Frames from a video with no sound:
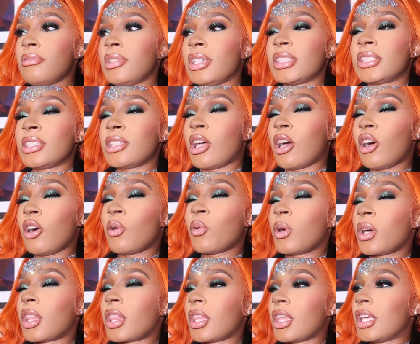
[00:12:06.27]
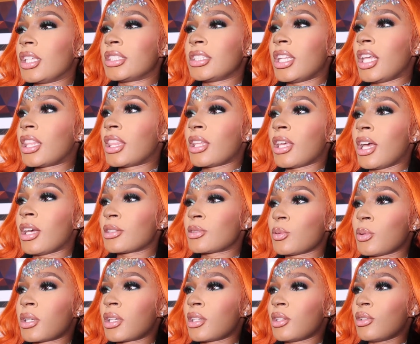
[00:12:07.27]
it's nothing
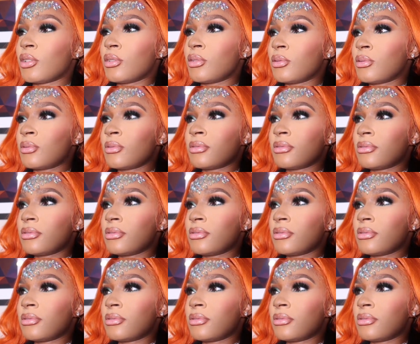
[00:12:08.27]
else we could do.